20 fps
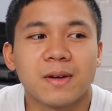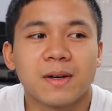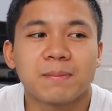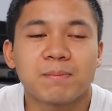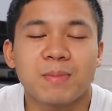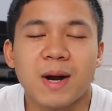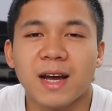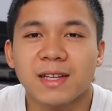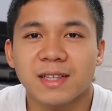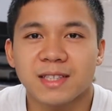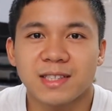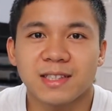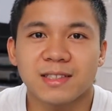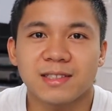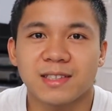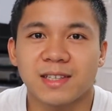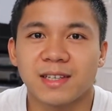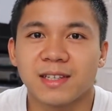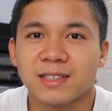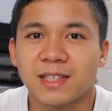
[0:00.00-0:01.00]
practicing
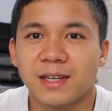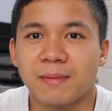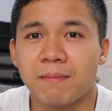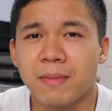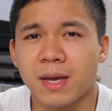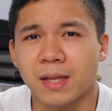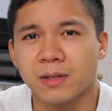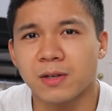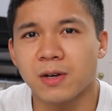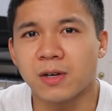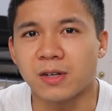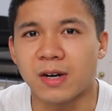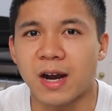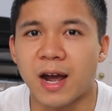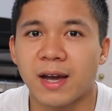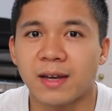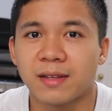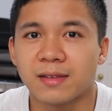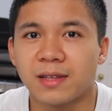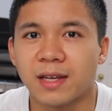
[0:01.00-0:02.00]
skills in a Metcon or
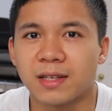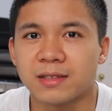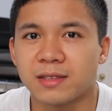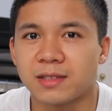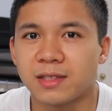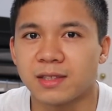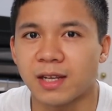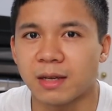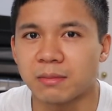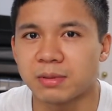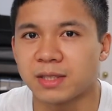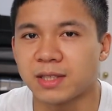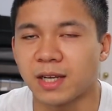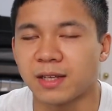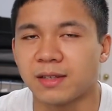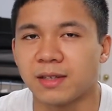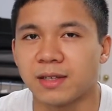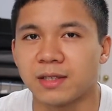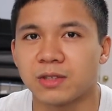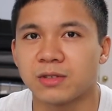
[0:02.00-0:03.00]
high intensity type
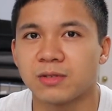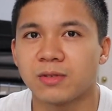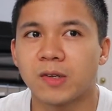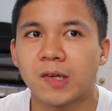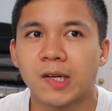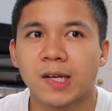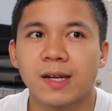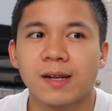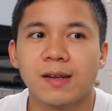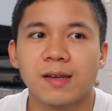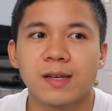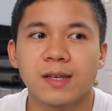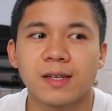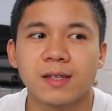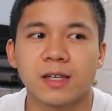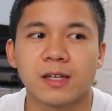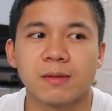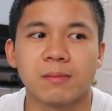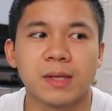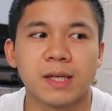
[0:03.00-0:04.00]
setting is really
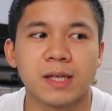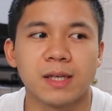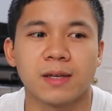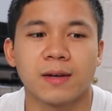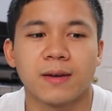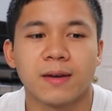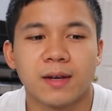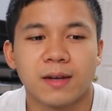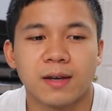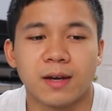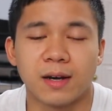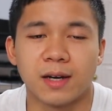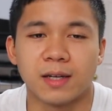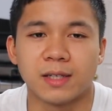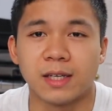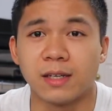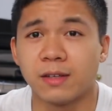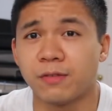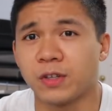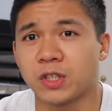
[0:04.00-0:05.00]
gonna be
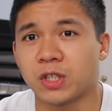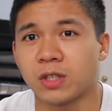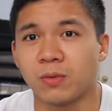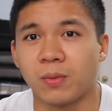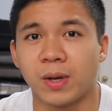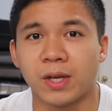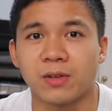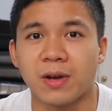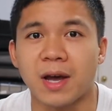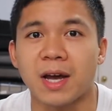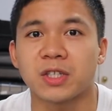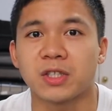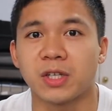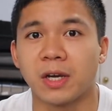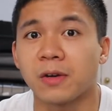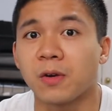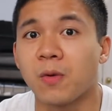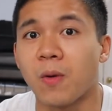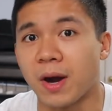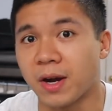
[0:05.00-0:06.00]
an inefficient way to actually
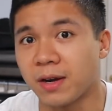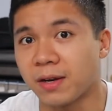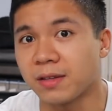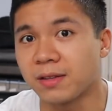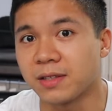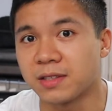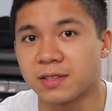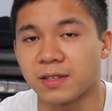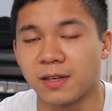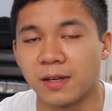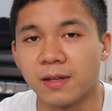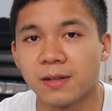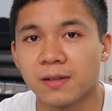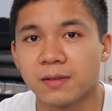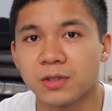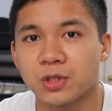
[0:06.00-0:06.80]
acquiring the skill.